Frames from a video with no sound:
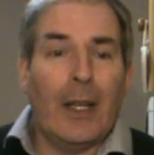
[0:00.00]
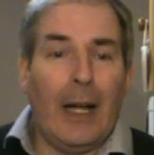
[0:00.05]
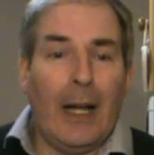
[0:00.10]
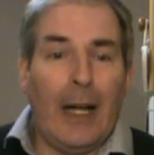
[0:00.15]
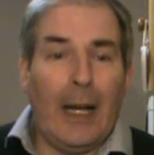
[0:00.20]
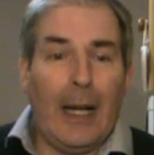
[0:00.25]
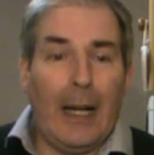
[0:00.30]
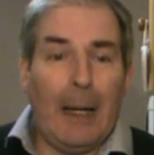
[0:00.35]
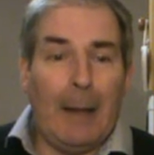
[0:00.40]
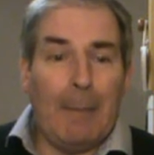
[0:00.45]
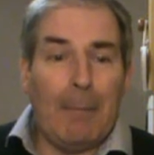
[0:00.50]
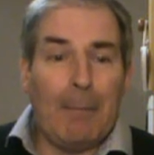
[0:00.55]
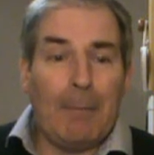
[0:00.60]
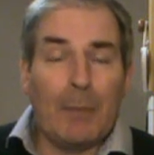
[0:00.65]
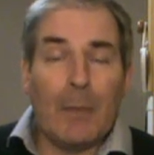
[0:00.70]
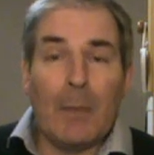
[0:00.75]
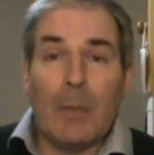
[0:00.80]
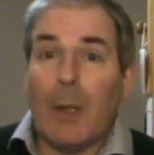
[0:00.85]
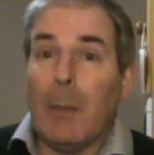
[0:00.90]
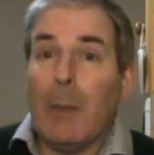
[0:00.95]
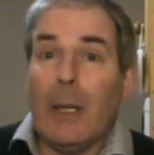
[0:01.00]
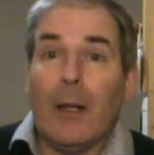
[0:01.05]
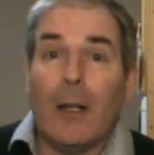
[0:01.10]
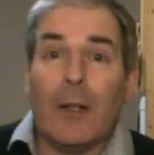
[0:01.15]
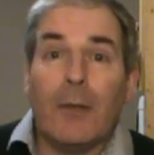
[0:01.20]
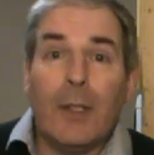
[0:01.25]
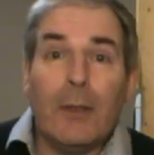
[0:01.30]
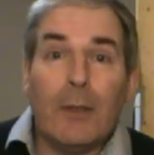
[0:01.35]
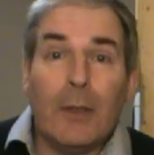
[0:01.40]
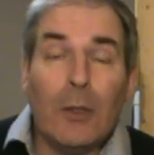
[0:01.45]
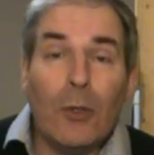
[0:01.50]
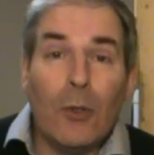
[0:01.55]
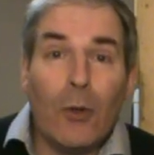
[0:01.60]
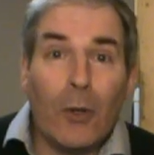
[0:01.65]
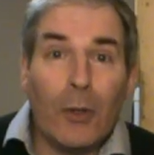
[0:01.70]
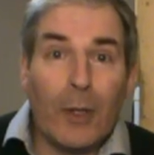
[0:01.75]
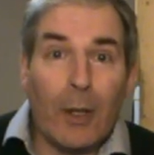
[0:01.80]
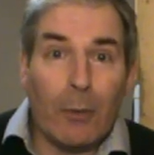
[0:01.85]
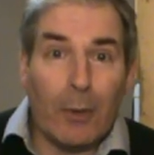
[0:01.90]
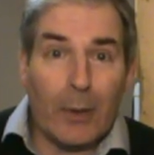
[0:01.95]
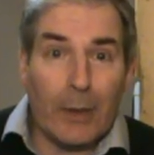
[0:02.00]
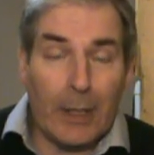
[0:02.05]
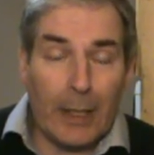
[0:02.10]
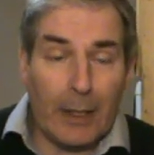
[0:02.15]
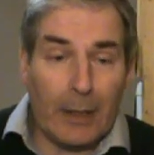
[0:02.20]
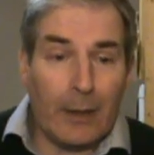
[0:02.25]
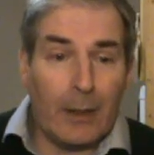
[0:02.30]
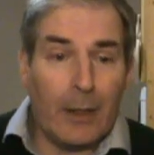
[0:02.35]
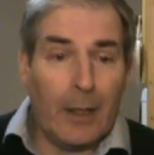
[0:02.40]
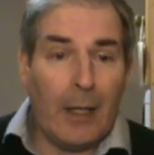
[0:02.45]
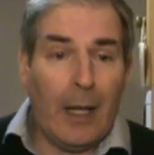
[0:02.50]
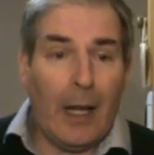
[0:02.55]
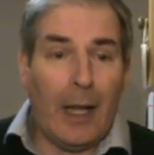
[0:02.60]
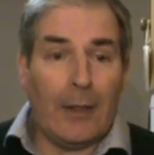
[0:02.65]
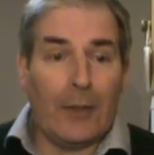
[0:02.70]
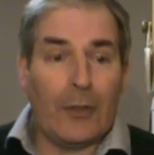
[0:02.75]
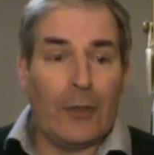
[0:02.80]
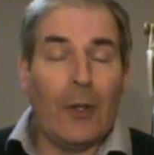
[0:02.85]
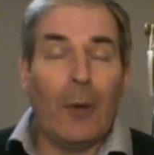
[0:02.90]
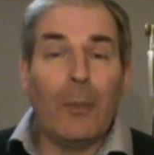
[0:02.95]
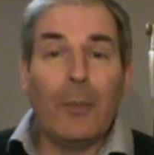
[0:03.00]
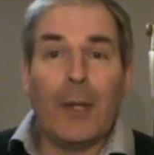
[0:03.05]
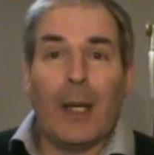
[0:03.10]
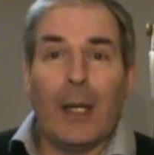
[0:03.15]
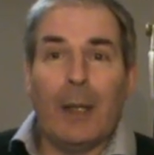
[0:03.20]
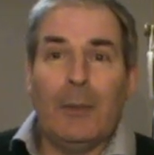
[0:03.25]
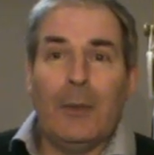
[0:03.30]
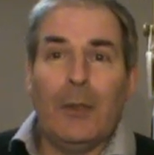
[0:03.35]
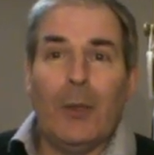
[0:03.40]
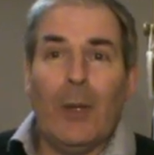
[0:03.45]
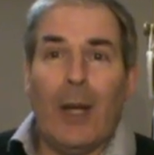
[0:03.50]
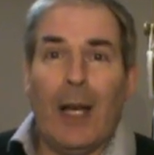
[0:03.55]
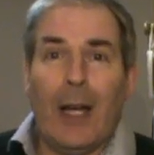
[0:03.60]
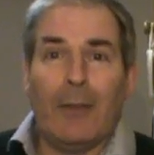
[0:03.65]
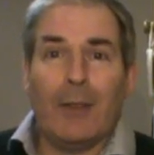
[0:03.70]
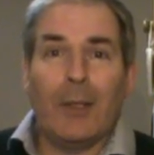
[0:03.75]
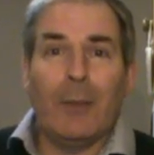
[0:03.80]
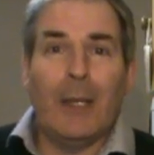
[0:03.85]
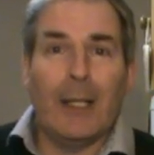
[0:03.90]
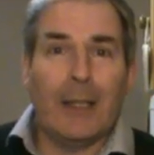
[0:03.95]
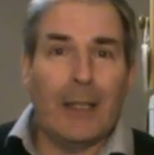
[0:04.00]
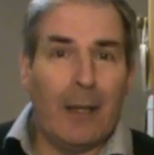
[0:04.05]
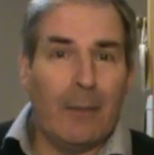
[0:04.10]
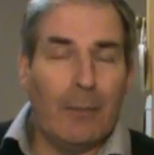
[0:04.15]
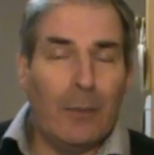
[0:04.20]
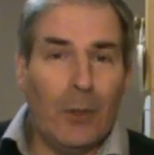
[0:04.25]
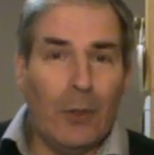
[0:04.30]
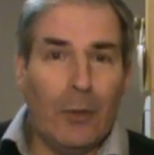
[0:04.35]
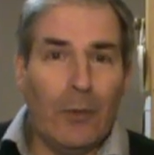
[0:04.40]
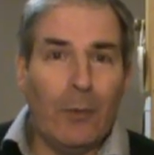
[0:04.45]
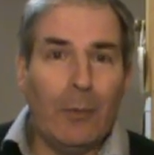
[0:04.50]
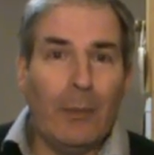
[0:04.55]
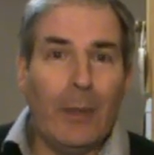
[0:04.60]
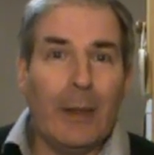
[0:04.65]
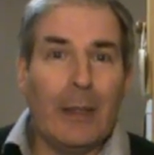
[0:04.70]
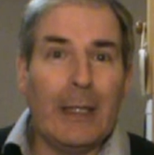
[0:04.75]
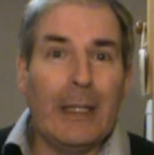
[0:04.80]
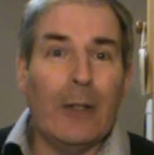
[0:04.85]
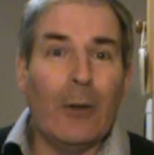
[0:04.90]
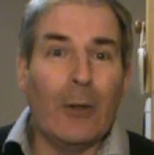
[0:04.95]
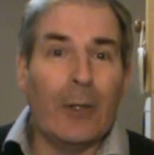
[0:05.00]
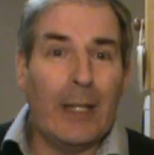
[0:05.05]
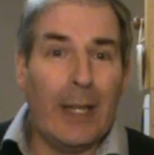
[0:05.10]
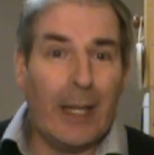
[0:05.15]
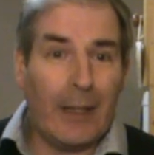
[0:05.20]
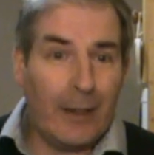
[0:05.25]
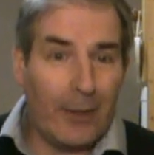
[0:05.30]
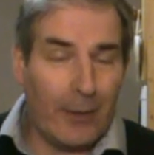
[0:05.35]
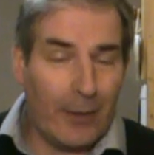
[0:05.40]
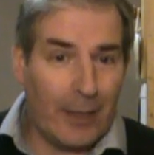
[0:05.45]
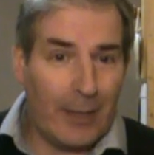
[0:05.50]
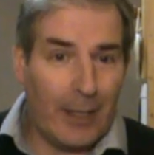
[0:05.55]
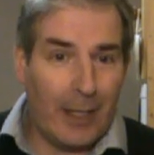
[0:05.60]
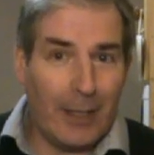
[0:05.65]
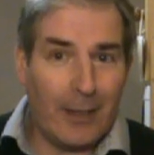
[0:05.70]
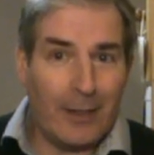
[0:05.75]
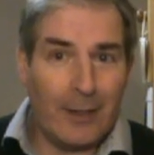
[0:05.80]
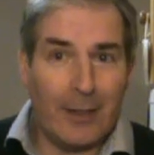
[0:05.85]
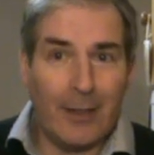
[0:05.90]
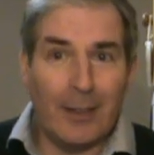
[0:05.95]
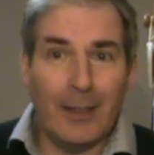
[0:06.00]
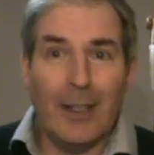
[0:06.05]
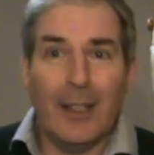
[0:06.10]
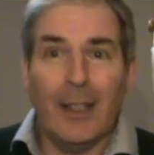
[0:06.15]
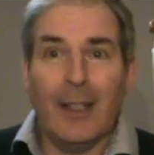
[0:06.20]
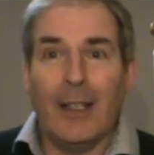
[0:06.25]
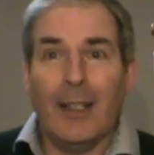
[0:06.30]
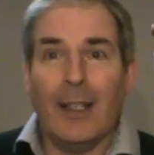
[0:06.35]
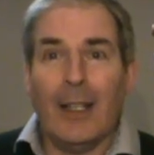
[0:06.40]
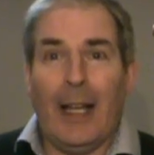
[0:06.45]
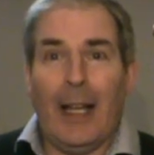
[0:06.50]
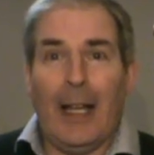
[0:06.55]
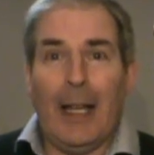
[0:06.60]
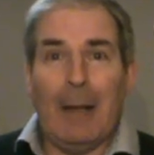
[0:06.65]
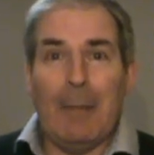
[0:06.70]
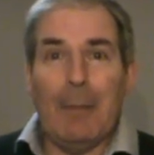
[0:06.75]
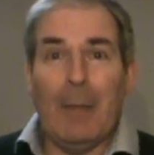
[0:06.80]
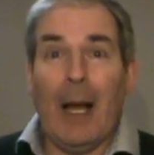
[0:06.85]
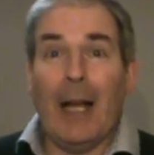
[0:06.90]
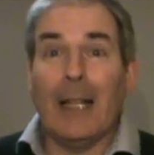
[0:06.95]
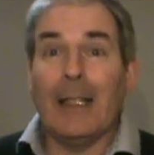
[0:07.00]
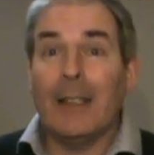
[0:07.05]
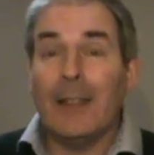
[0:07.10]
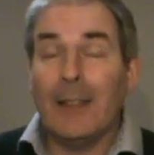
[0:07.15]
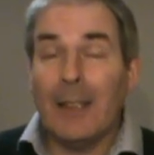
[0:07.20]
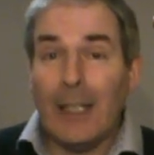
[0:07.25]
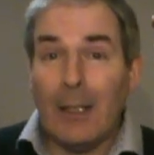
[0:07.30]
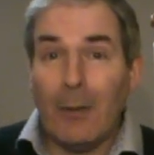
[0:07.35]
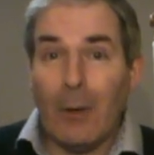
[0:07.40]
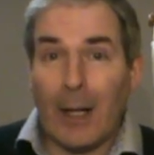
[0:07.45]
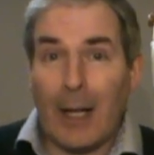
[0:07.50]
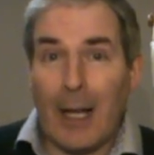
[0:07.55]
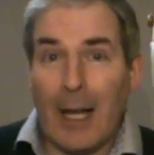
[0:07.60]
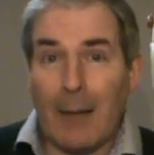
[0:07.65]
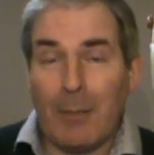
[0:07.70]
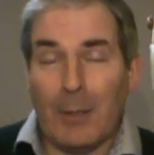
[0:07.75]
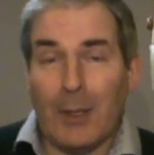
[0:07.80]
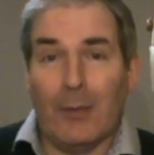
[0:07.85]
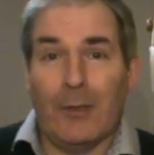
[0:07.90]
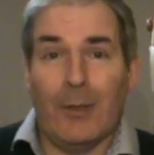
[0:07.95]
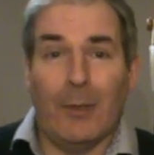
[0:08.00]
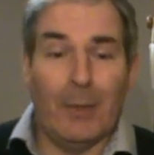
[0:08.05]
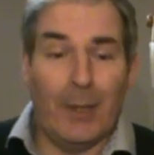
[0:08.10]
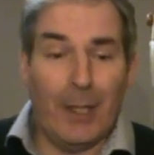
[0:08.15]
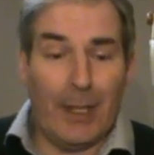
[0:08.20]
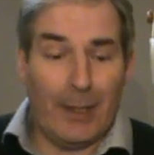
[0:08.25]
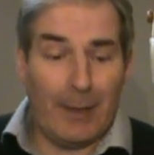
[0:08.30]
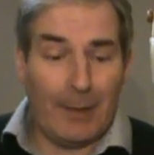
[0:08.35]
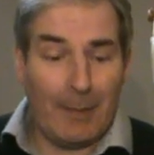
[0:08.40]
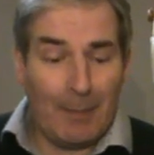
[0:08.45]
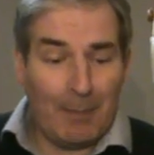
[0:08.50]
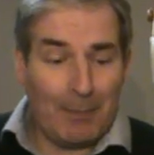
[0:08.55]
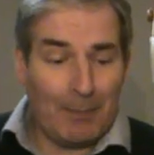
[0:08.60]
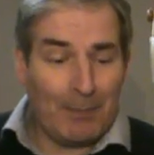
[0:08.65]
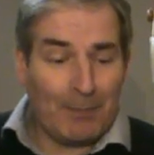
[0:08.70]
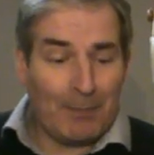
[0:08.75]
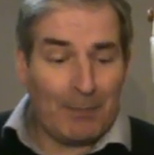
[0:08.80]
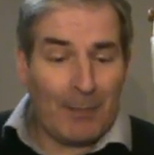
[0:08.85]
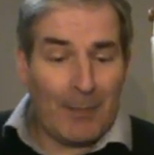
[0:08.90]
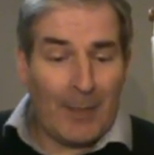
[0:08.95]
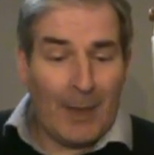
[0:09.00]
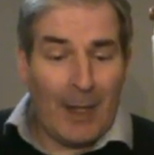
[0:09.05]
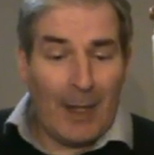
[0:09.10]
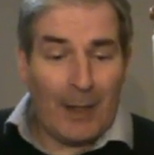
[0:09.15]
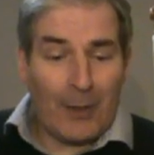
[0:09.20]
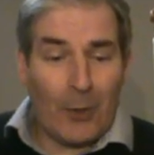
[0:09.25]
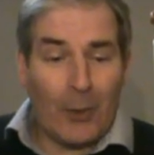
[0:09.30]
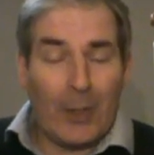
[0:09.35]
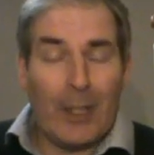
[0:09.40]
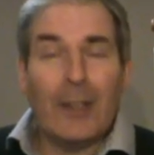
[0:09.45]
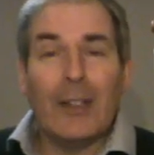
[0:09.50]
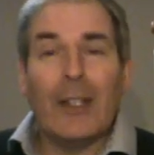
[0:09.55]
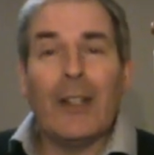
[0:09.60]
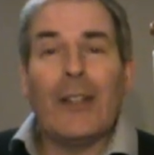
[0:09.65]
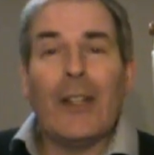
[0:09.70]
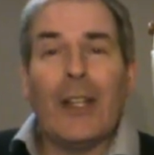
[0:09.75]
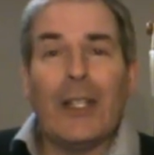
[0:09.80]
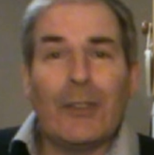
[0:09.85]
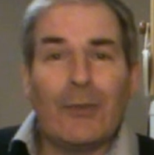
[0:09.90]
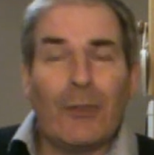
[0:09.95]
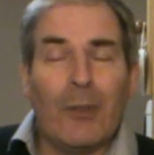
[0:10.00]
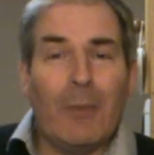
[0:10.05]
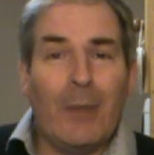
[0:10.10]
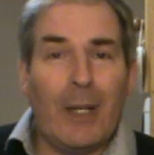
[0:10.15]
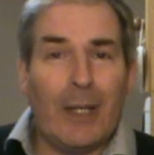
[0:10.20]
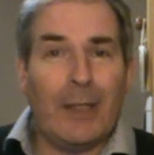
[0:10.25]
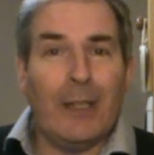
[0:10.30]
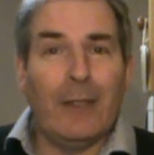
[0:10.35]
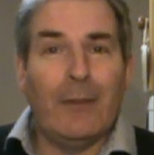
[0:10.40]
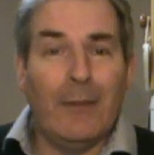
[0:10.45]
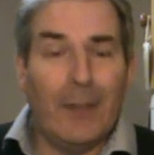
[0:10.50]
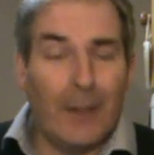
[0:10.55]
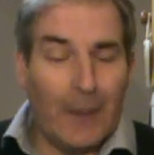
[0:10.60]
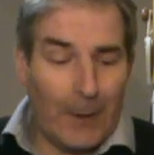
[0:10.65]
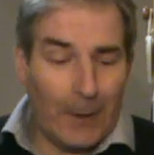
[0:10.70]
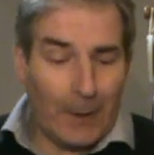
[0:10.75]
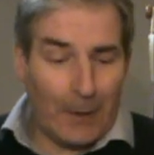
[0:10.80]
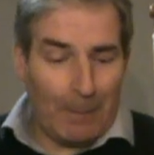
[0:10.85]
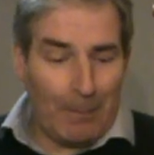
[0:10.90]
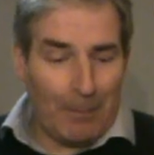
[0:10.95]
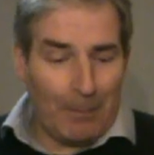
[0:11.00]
They may not have even known that we're there. And sometimes you have to make that move, you know, get their attention, and see what happens from there. So it is a nice romantic video.